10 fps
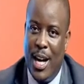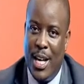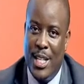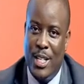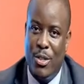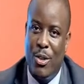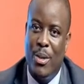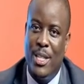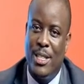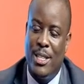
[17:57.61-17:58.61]
And it is
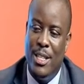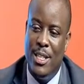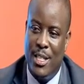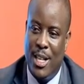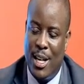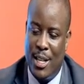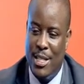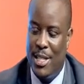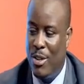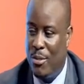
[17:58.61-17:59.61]
always easier.
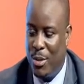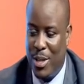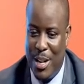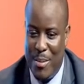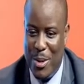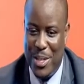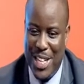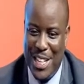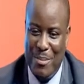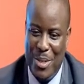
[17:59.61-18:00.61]
Instead of talking about
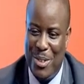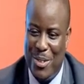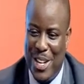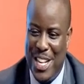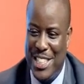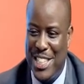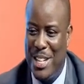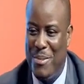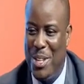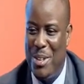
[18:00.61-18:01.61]
30 billion, what does
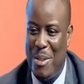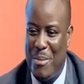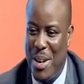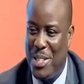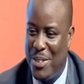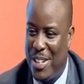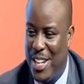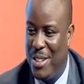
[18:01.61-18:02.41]
that mean to a person